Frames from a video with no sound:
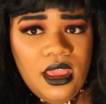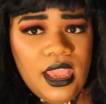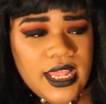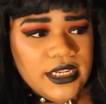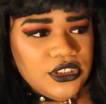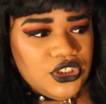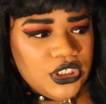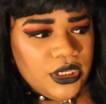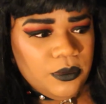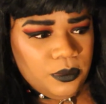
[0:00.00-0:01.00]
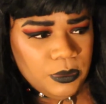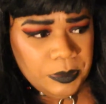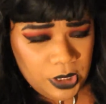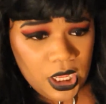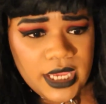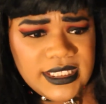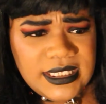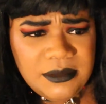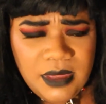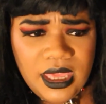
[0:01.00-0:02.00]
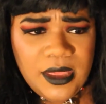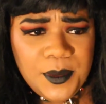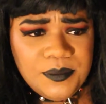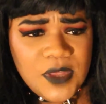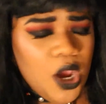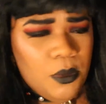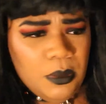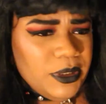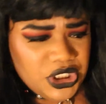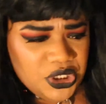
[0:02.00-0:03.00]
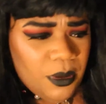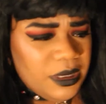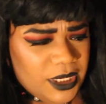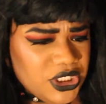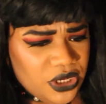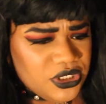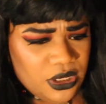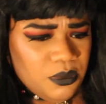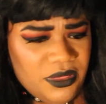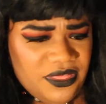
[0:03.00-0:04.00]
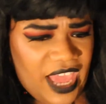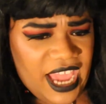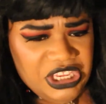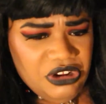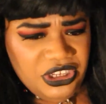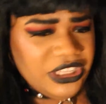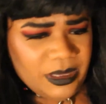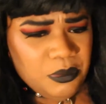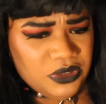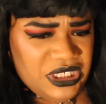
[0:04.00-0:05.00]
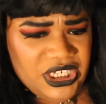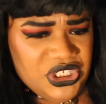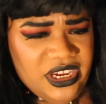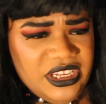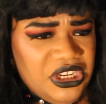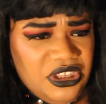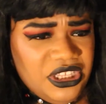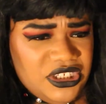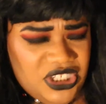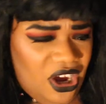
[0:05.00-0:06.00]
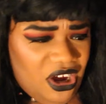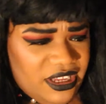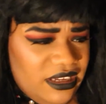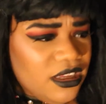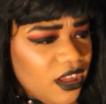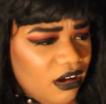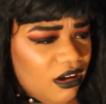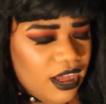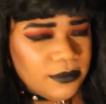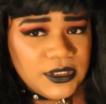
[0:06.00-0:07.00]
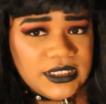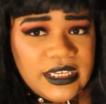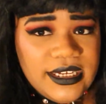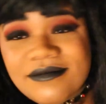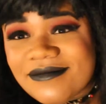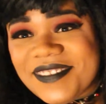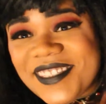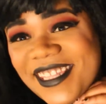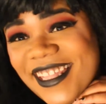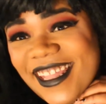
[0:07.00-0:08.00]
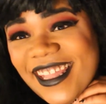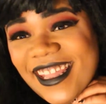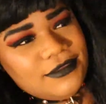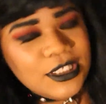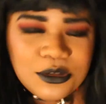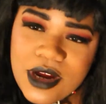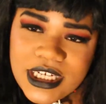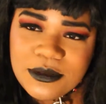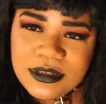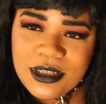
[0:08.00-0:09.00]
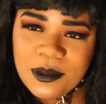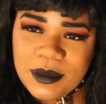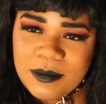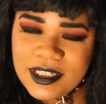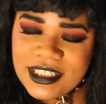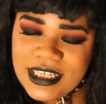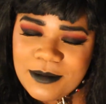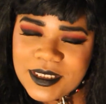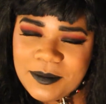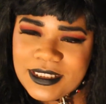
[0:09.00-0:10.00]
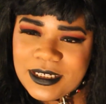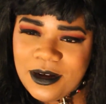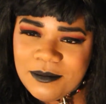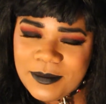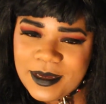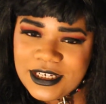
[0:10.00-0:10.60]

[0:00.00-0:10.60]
And she replies to me, oh, well, we just don't want to be associated with that. You know, you look like Morticia, you know, you look dark. And I'm just like, you're trying to insult me, but at the same time that's a compliment and